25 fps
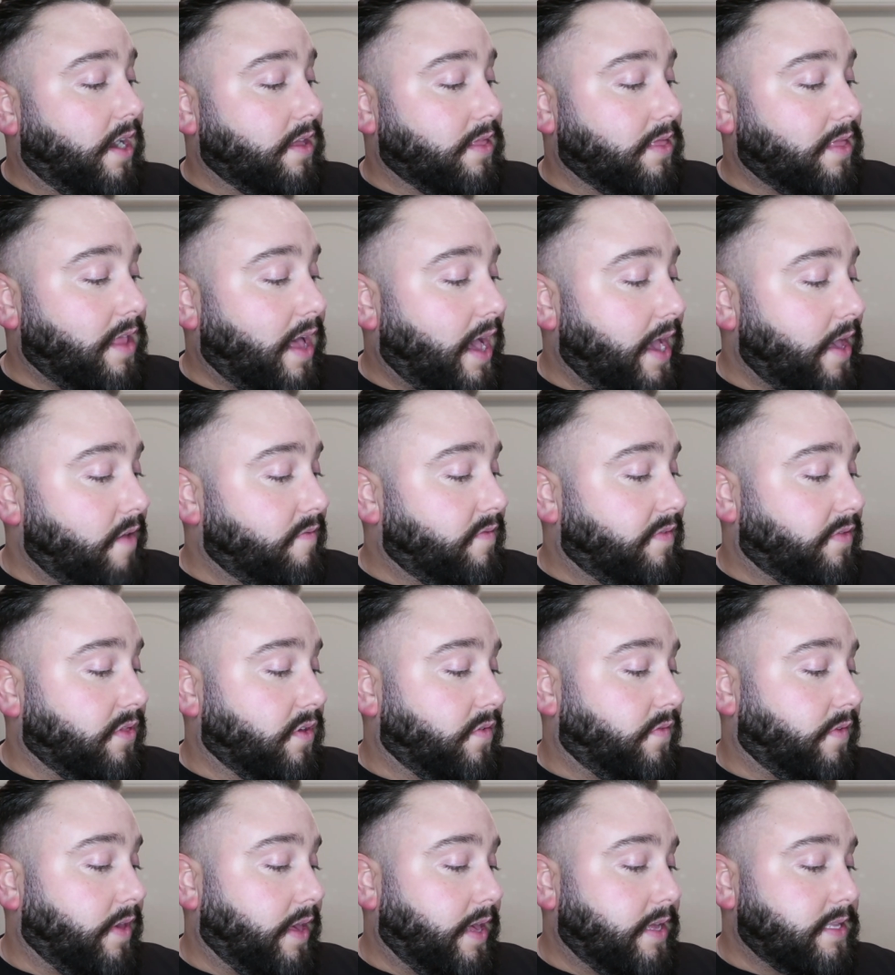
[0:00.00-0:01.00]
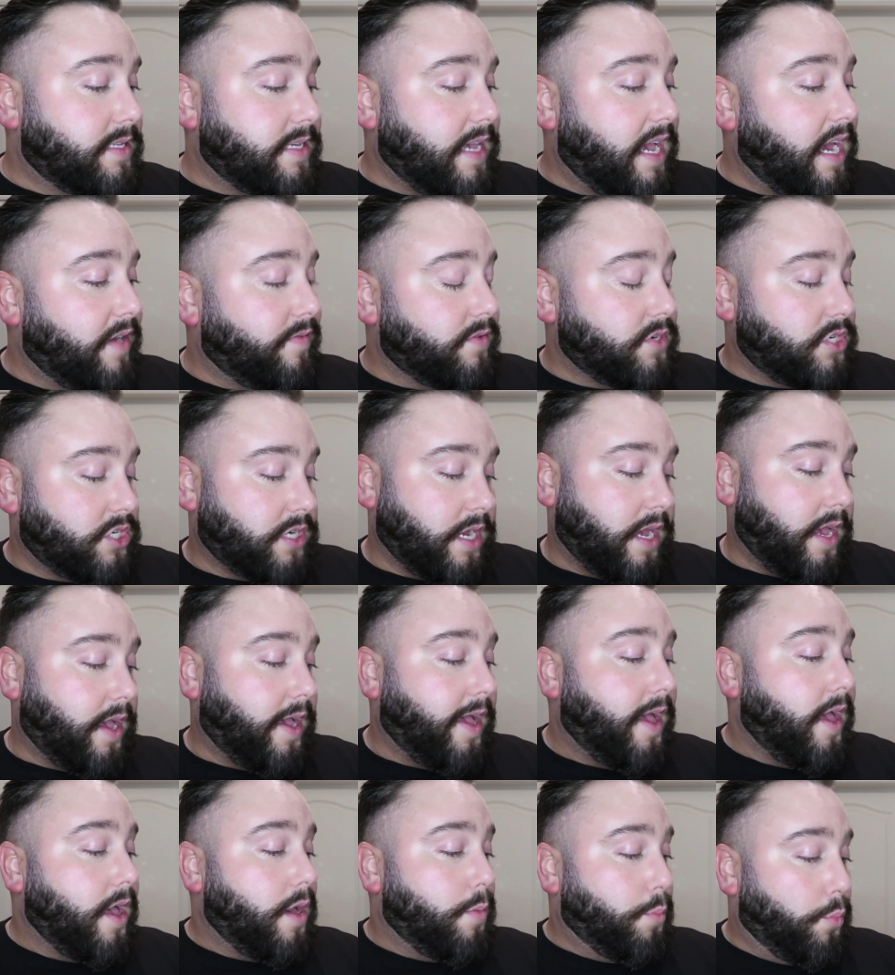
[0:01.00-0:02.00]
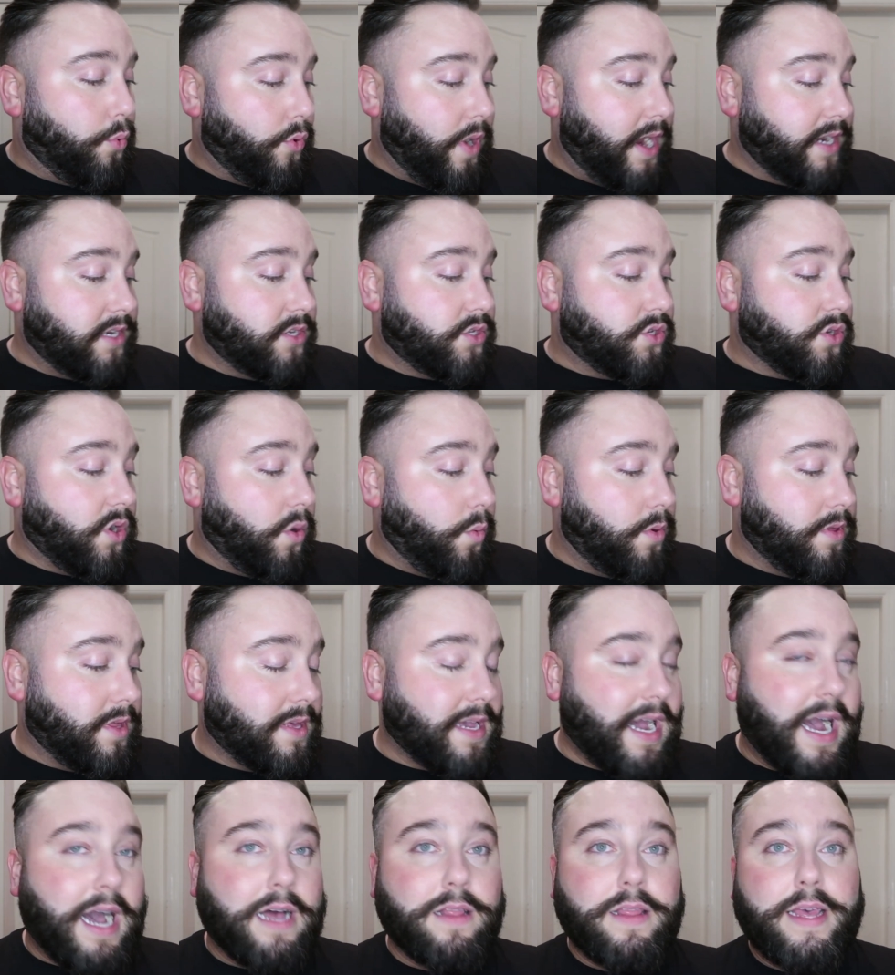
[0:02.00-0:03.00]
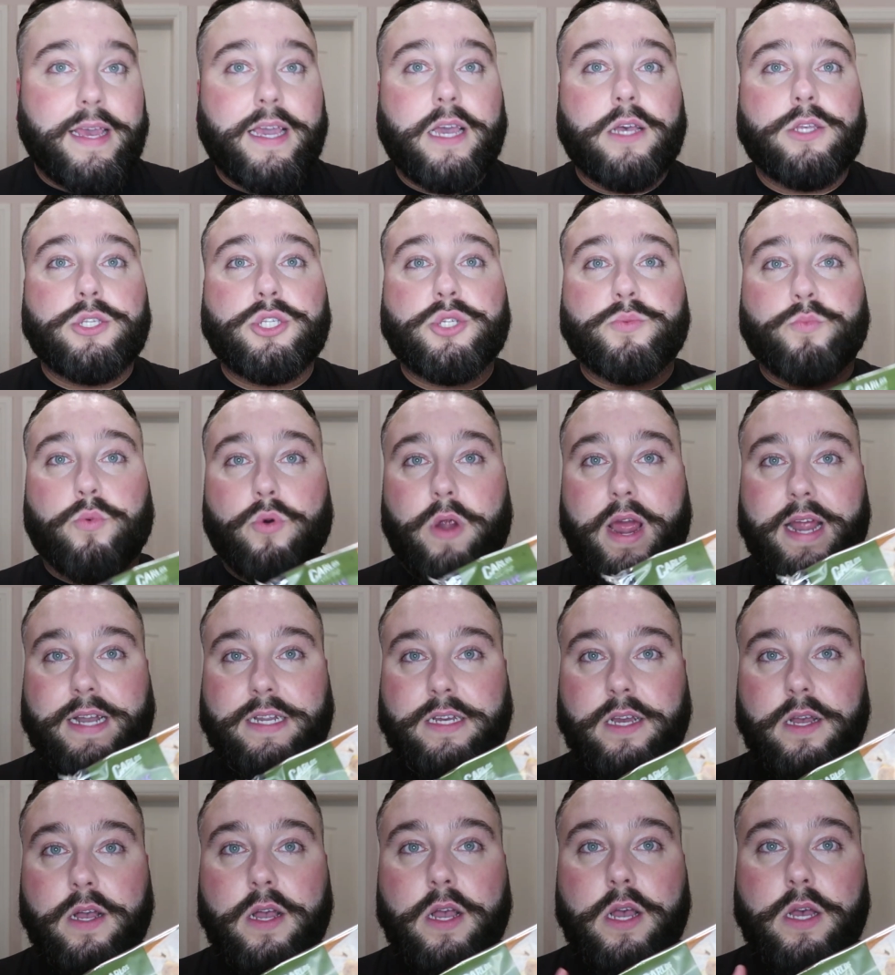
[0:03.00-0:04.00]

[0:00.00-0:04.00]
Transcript: a light and fluffy tear and share bread topped with garlic spread.